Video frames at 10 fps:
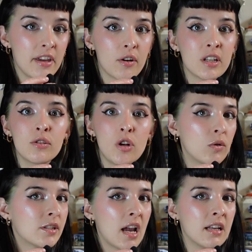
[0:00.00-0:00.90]
There is
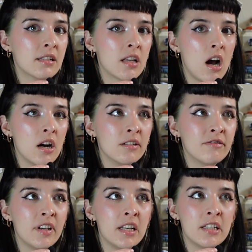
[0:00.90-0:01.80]
no sense
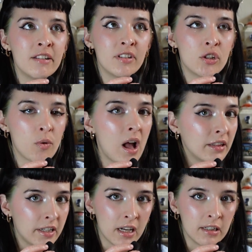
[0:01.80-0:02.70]
of
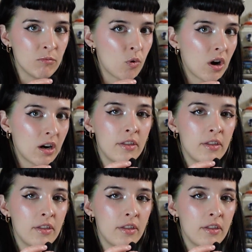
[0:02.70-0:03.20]
individuality anymore.